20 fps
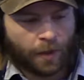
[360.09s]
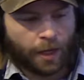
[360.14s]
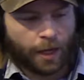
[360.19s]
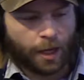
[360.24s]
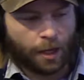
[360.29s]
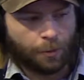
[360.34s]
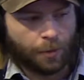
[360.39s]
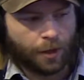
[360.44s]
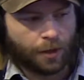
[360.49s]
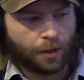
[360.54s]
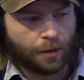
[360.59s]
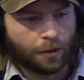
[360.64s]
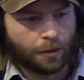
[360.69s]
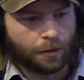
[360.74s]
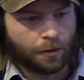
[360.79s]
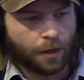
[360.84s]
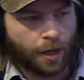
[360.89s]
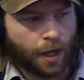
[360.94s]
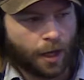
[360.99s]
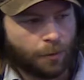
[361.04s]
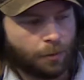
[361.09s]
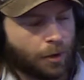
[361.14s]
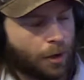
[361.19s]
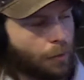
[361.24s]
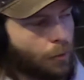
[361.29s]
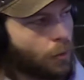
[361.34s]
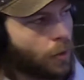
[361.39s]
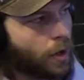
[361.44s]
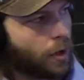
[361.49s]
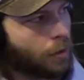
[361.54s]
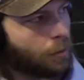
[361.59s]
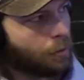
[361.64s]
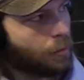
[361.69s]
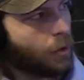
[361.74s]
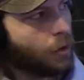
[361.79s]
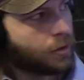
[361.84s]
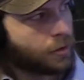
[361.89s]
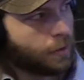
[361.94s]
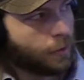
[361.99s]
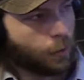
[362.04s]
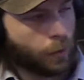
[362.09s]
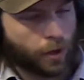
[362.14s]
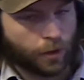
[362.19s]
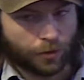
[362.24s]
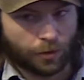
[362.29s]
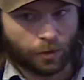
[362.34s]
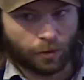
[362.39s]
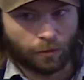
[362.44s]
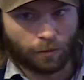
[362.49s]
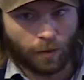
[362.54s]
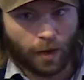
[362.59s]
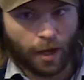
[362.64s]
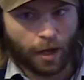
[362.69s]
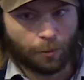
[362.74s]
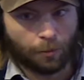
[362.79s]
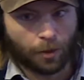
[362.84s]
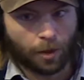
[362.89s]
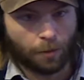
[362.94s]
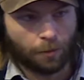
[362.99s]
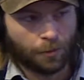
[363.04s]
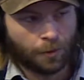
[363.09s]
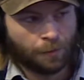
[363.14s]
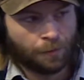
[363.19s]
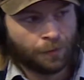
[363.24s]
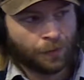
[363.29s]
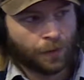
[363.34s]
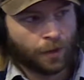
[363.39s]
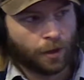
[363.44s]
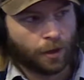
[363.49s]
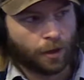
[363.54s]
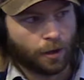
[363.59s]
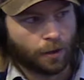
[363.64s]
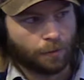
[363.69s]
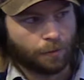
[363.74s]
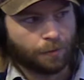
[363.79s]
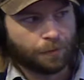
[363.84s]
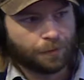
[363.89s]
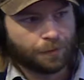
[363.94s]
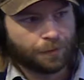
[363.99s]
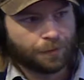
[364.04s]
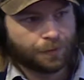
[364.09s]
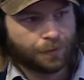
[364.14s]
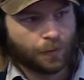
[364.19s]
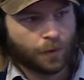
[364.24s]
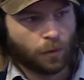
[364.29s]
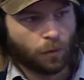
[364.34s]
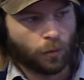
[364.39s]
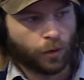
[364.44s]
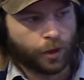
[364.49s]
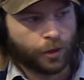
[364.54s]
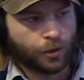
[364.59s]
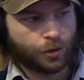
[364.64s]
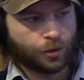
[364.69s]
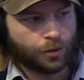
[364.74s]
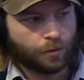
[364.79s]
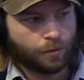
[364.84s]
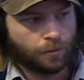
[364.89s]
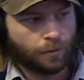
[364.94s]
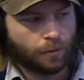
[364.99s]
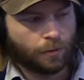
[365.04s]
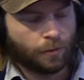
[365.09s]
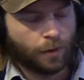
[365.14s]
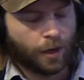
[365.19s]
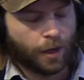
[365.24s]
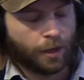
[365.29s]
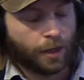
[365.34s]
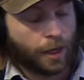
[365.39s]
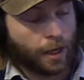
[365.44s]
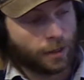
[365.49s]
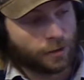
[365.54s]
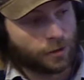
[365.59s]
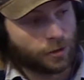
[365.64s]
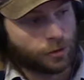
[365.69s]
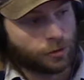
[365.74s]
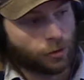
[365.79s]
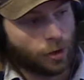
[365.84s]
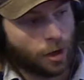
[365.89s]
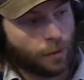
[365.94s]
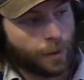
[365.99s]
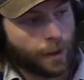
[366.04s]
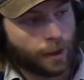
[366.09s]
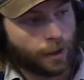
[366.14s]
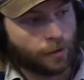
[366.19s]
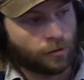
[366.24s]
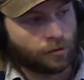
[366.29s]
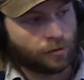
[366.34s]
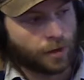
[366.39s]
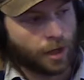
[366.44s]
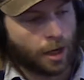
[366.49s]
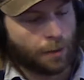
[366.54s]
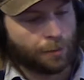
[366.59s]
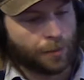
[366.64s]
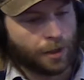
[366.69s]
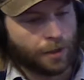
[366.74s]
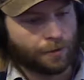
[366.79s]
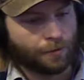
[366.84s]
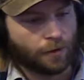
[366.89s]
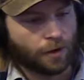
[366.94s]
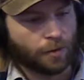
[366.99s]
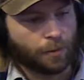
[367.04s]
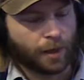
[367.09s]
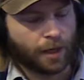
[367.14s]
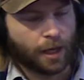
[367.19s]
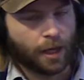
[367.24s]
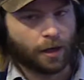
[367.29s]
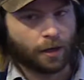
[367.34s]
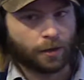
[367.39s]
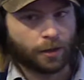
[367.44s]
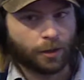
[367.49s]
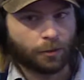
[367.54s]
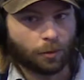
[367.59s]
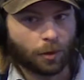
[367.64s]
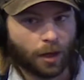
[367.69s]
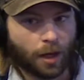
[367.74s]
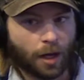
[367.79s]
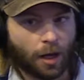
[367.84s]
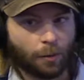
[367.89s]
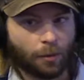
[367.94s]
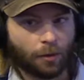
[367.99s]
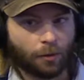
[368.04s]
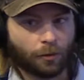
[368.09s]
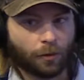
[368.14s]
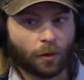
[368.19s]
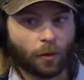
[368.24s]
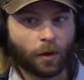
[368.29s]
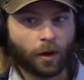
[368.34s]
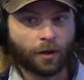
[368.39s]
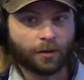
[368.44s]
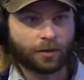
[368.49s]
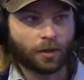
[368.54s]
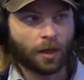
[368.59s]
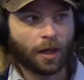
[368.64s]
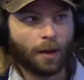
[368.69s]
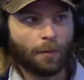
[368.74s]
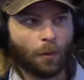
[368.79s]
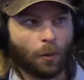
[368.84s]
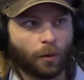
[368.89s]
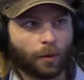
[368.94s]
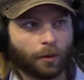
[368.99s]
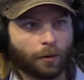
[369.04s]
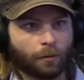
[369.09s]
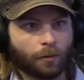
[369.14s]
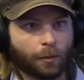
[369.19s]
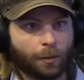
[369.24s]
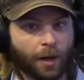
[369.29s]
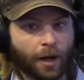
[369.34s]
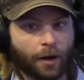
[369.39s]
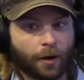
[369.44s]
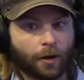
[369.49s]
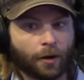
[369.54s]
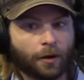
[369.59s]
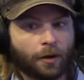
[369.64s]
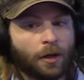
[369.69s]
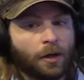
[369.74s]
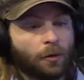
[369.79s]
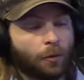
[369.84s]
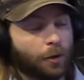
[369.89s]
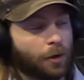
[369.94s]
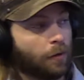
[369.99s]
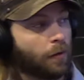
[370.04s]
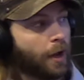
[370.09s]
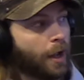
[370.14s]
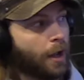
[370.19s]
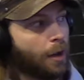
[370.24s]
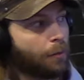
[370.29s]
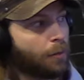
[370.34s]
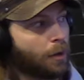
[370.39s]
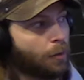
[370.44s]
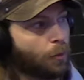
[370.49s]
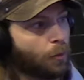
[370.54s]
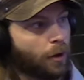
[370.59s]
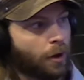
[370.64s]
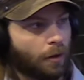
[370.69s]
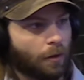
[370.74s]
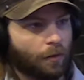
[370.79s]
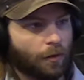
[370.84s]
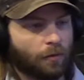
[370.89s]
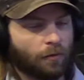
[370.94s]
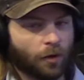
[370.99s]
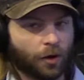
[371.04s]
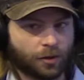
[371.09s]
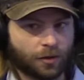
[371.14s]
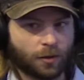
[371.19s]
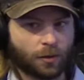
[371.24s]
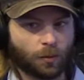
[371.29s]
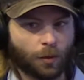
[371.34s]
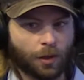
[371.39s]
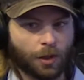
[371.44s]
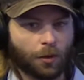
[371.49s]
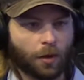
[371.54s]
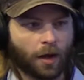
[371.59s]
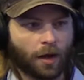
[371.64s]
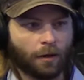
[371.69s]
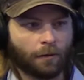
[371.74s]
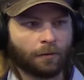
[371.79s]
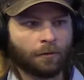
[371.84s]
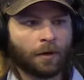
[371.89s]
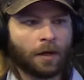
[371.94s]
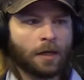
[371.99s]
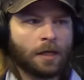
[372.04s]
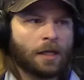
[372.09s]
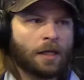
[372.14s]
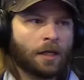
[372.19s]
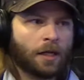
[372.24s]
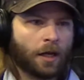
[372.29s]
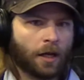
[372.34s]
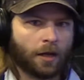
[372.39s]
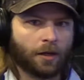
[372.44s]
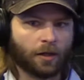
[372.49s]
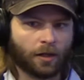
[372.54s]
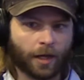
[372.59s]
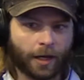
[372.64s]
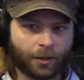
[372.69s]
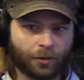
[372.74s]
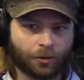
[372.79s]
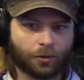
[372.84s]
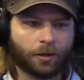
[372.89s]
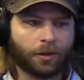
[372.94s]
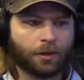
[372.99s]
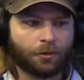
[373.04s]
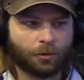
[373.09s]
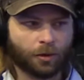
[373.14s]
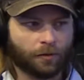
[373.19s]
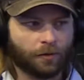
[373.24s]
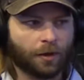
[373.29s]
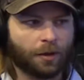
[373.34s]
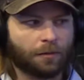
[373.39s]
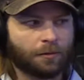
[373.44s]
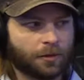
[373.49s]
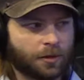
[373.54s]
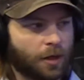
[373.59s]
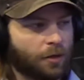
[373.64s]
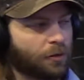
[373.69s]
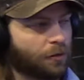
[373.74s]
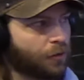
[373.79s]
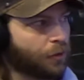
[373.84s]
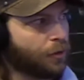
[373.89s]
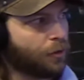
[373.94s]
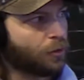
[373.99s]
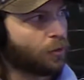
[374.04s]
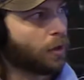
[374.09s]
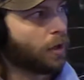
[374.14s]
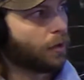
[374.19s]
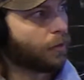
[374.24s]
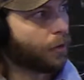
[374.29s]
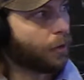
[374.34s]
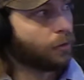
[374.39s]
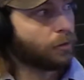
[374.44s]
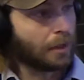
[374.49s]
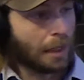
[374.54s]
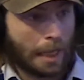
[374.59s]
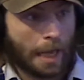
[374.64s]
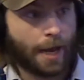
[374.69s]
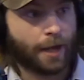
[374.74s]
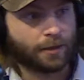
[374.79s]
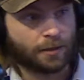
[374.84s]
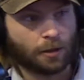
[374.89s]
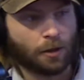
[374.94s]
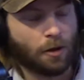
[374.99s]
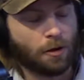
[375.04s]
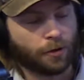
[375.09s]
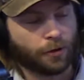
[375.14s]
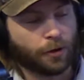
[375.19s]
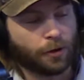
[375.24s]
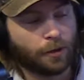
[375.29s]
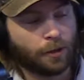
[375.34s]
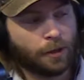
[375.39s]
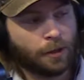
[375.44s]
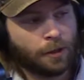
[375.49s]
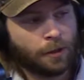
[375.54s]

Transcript: had been a hand pump well. Most of the wells are hand pump, which has the drawback of not being very mechanically reliable. It requires a lot more repair when you have a hand pump well versus when you have an electrically driven centrifuge well. Those last longer.